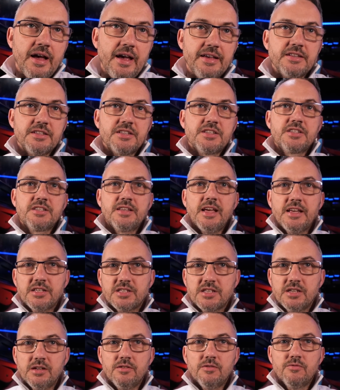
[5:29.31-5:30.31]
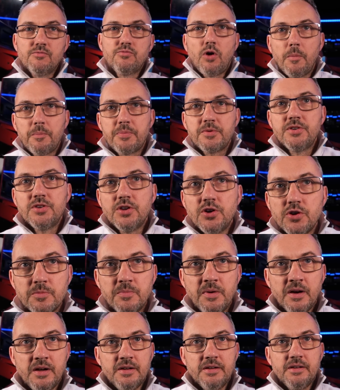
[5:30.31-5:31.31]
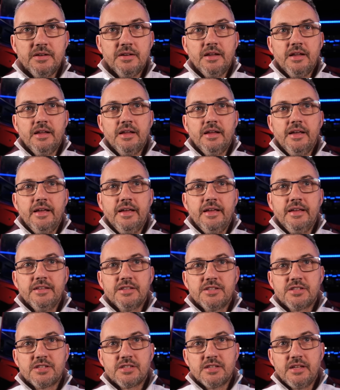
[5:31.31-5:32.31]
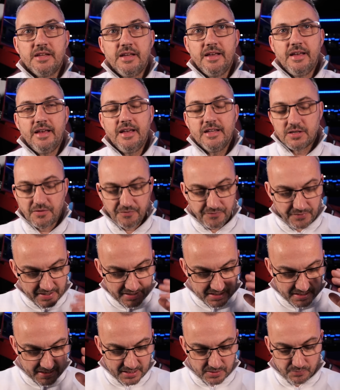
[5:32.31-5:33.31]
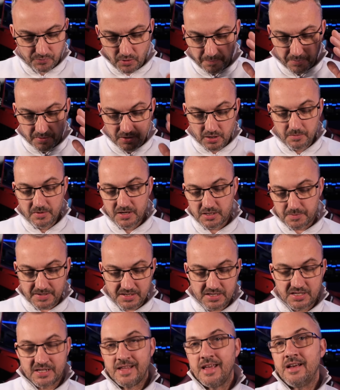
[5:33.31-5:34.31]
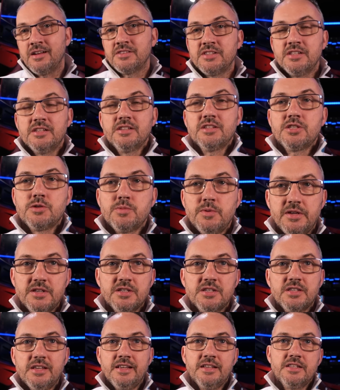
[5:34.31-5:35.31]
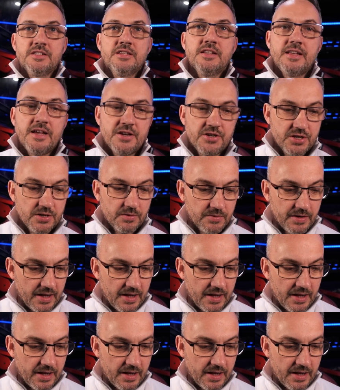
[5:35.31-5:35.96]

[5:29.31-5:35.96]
It says that Rob Newman has been scouting the Swiss international.